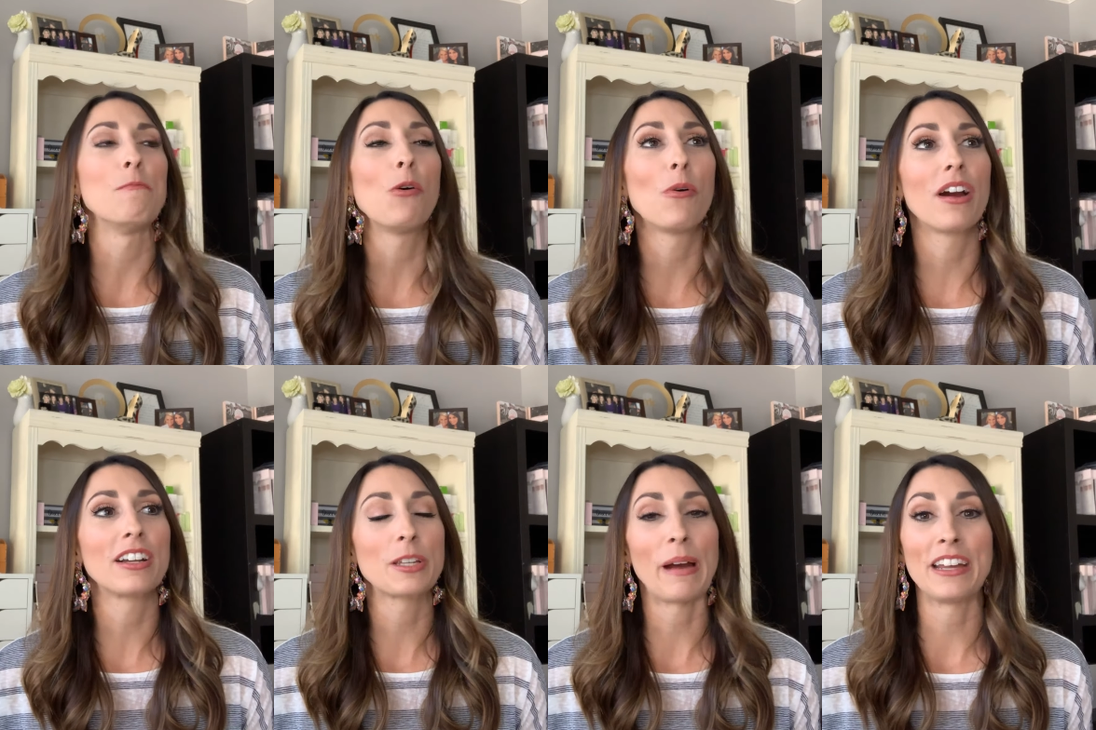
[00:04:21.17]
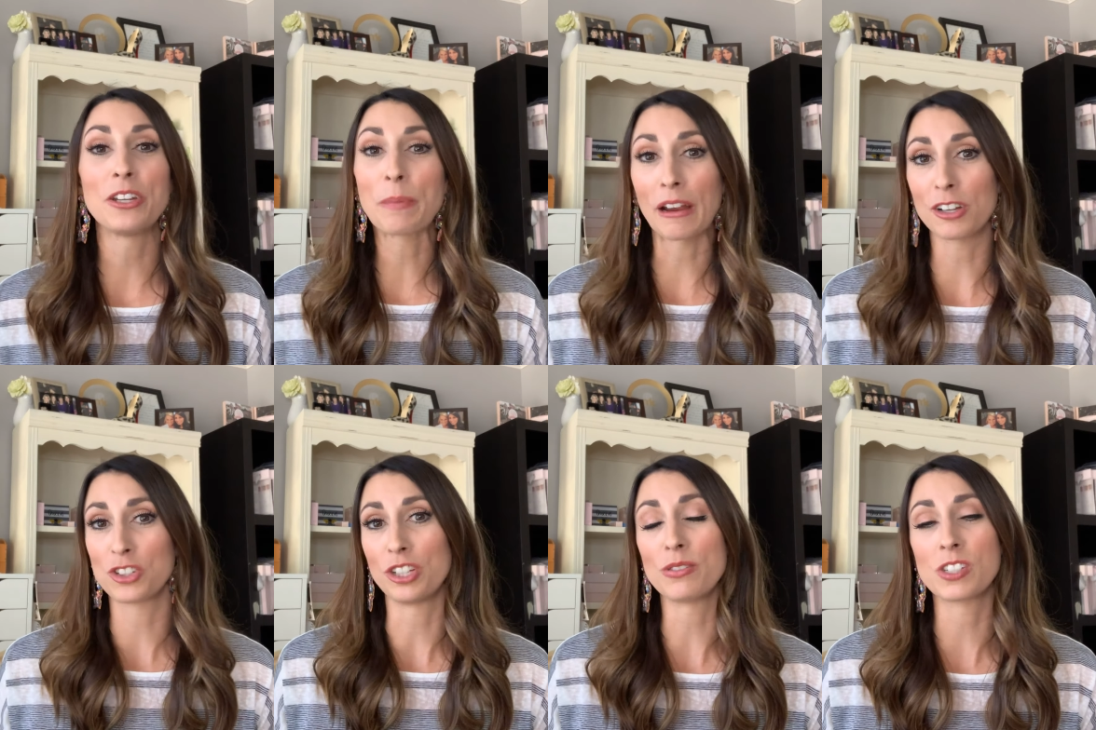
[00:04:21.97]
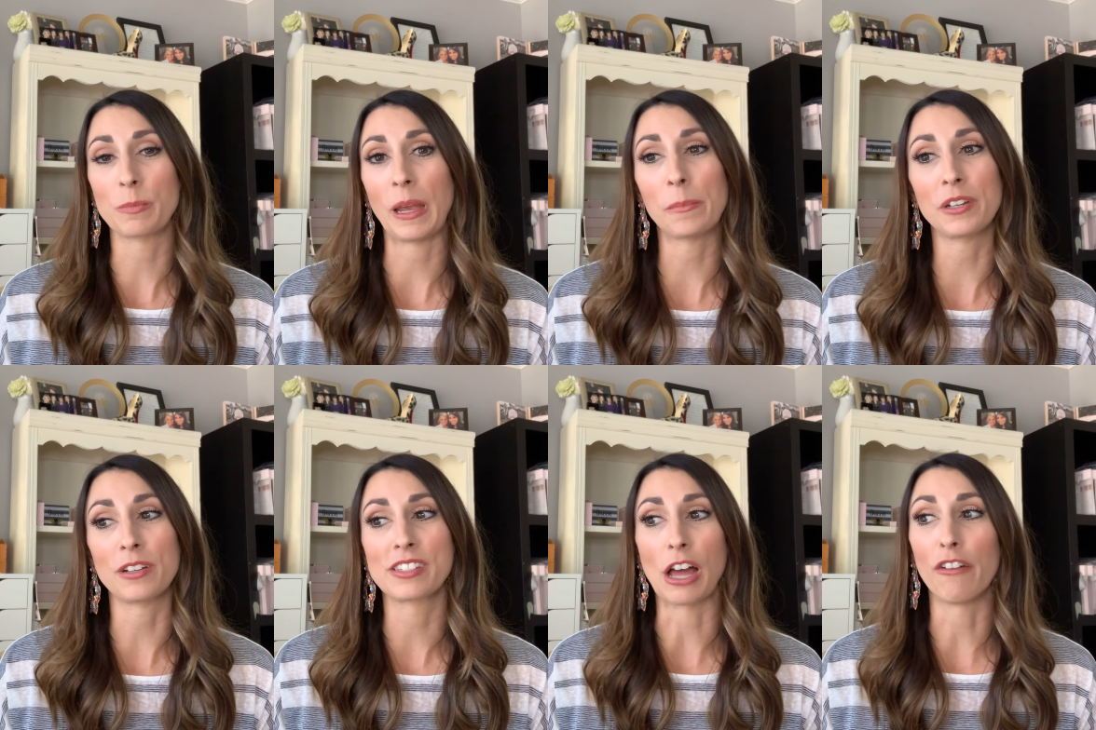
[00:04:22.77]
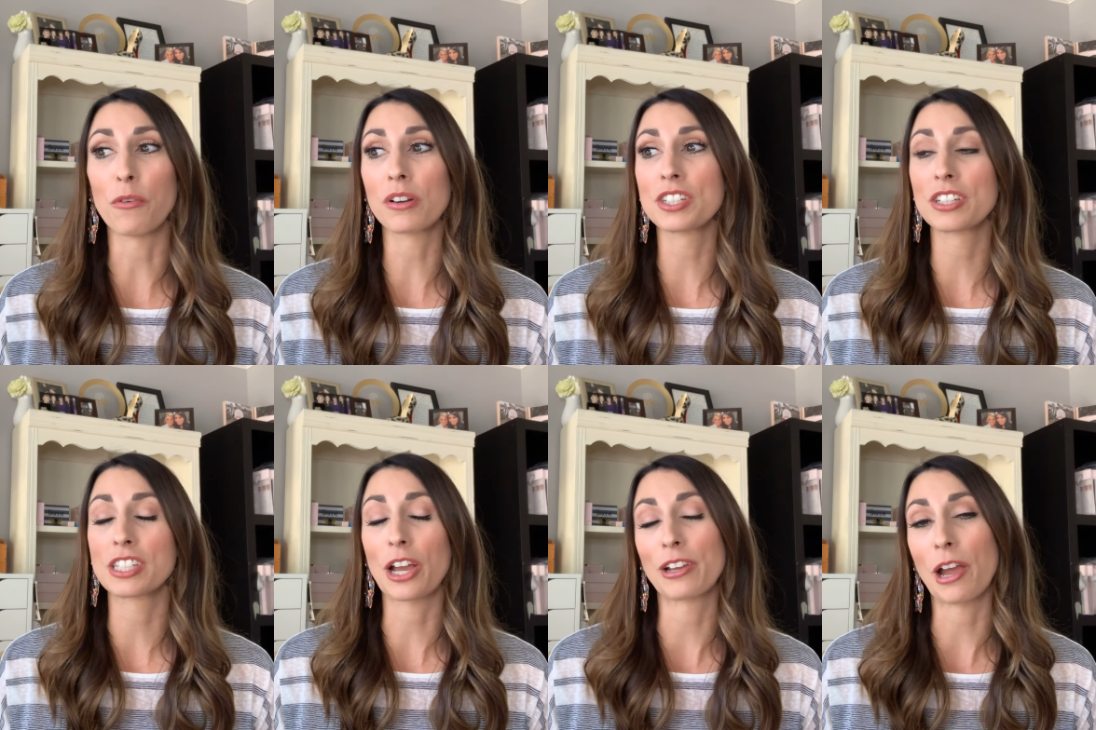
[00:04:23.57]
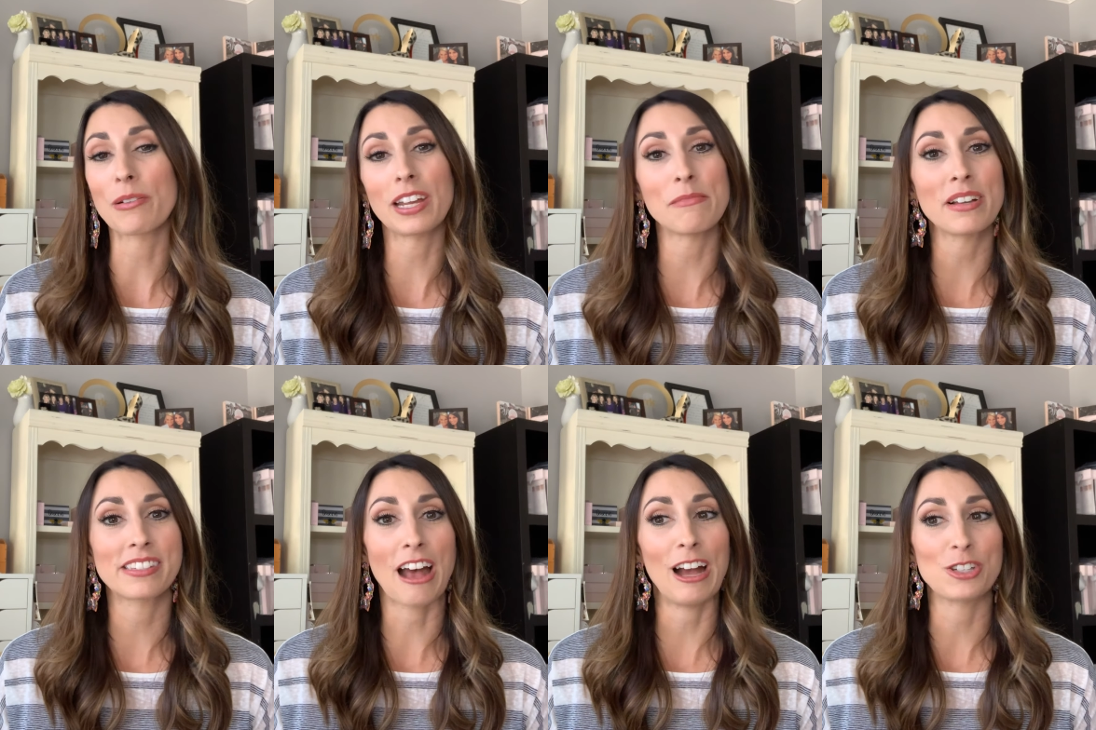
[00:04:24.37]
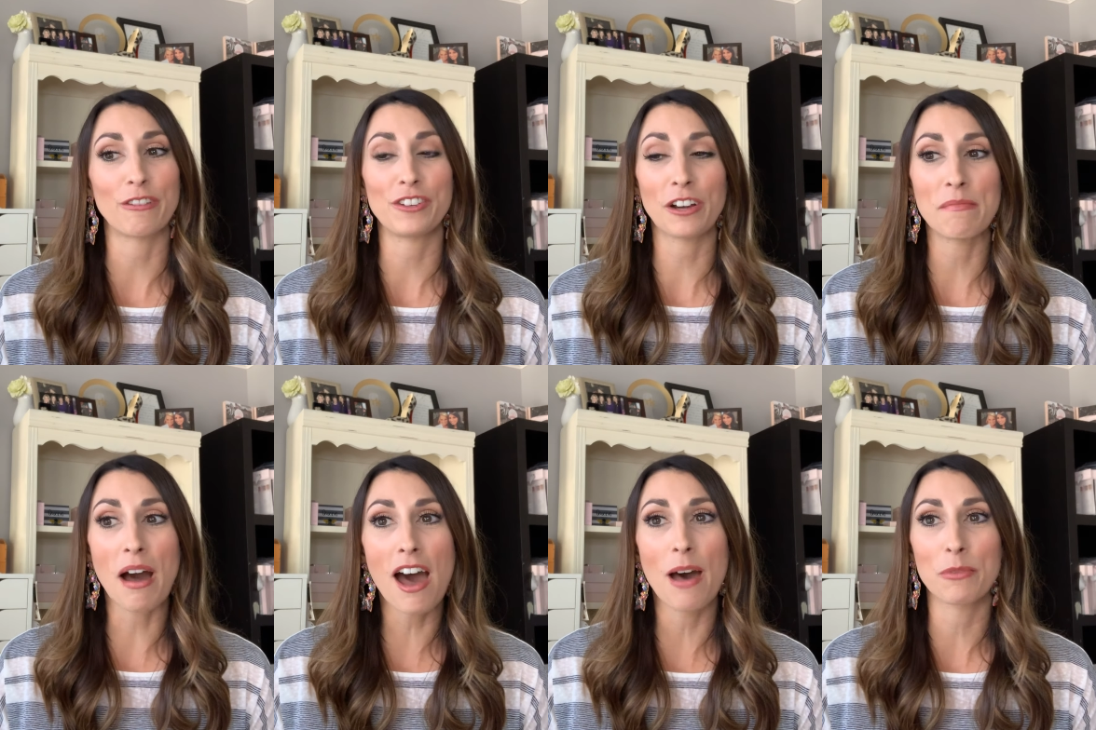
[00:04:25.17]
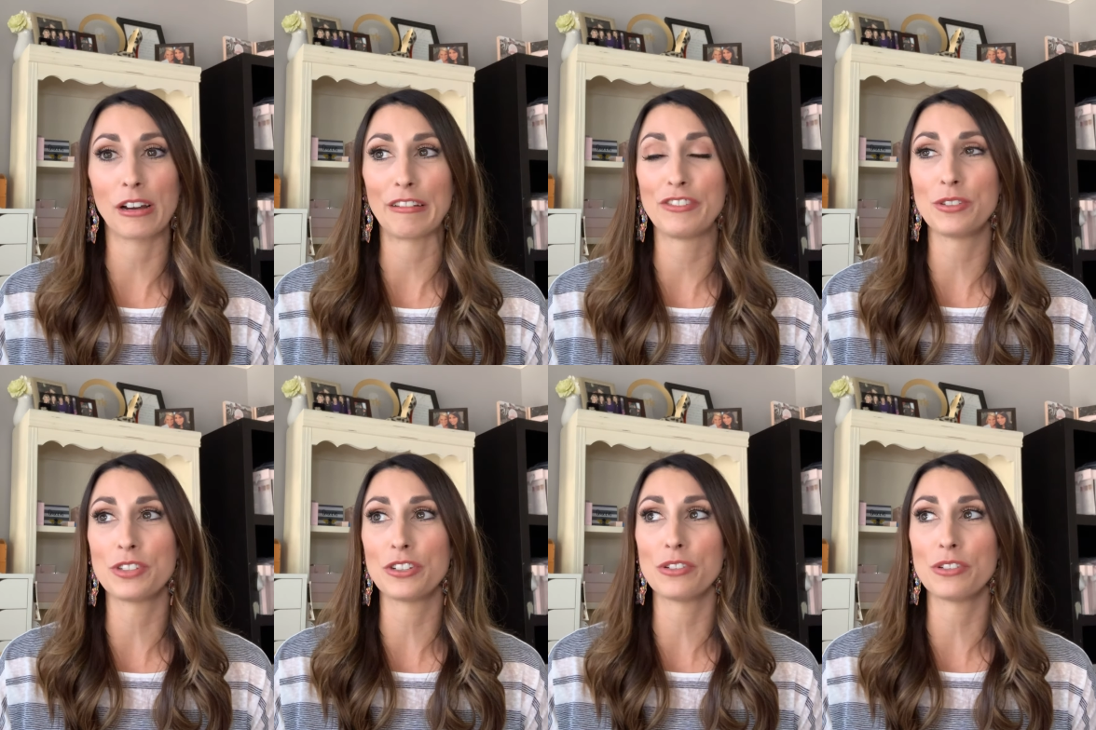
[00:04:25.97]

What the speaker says: Or to buy a new pair of shoes to pamper yourself, or to go get a massage. If you're a mom, or if you